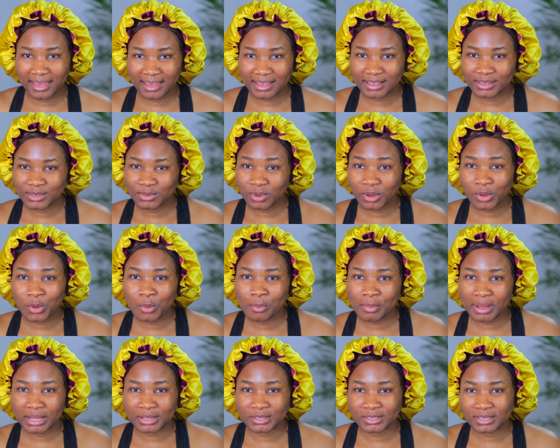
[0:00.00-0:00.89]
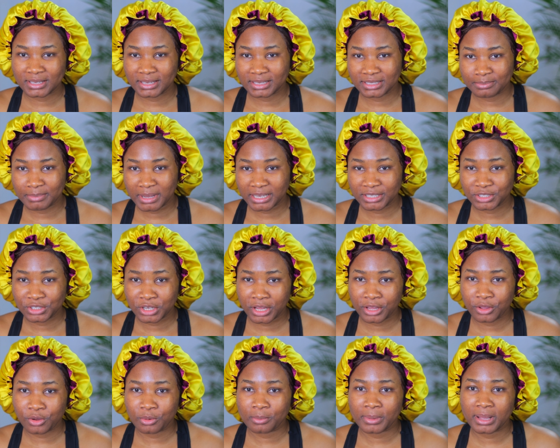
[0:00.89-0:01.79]
guys, welcome back to my
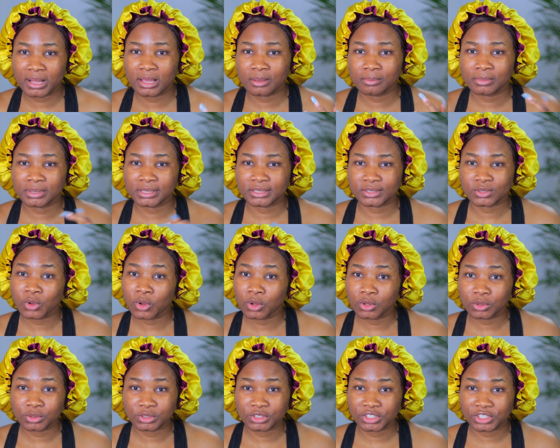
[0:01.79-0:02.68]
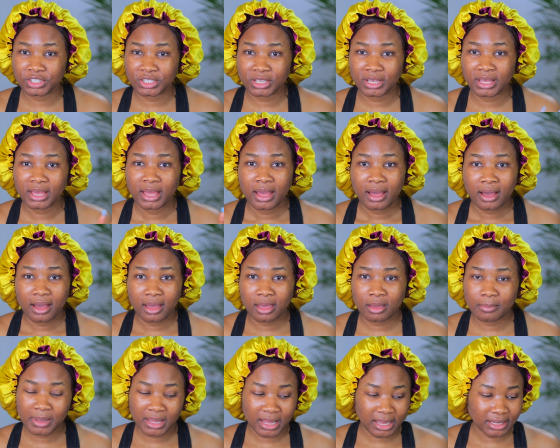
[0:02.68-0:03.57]
channel. My name is Oluchi.
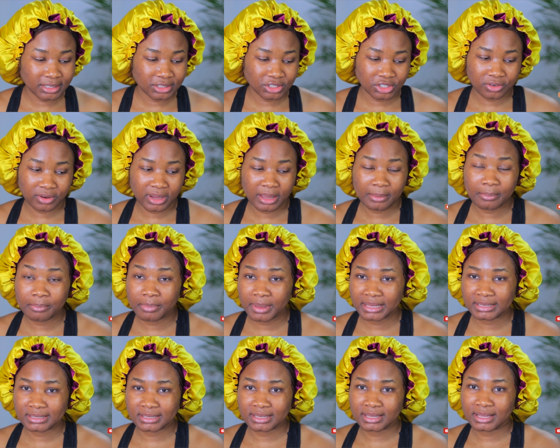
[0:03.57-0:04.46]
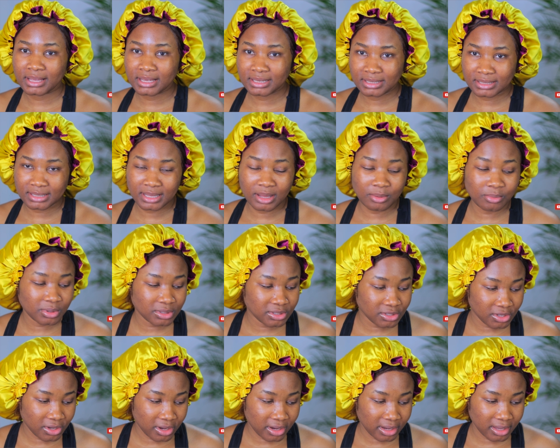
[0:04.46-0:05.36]
I am a Nigerian based in Istanbul,
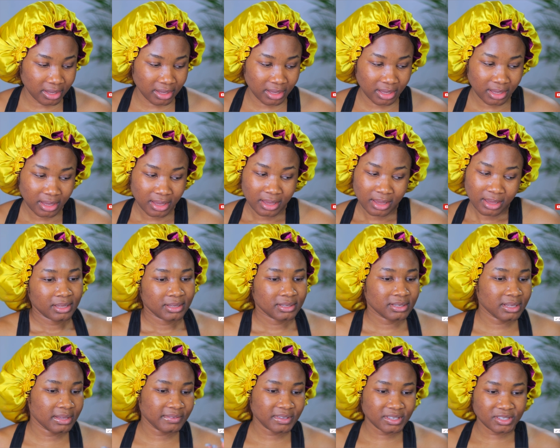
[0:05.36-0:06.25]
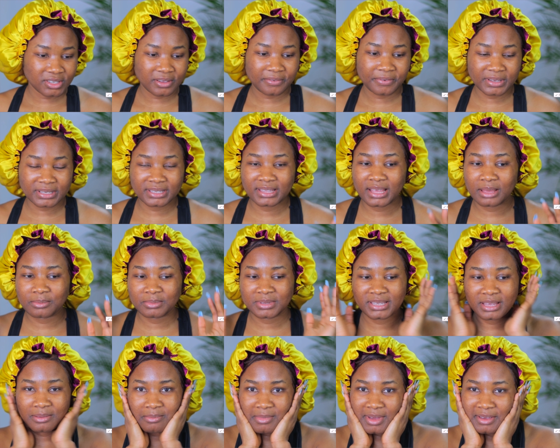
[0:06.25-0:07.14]
Turkey. So if this is your first time
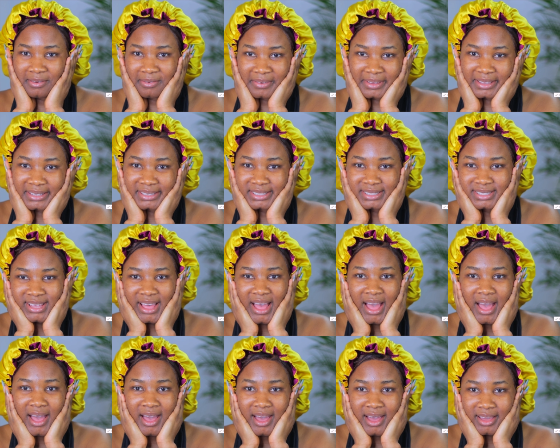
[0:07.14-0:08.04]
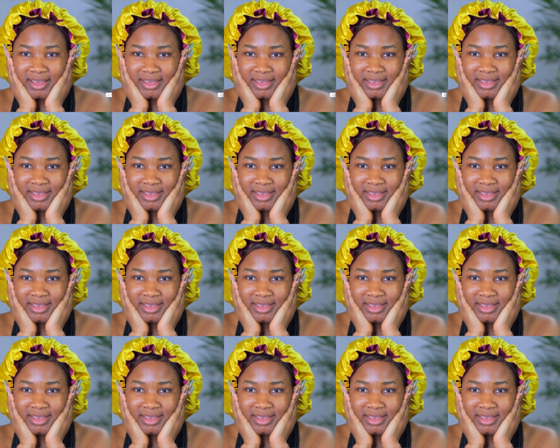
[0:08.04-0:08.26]
seeing my face, hi.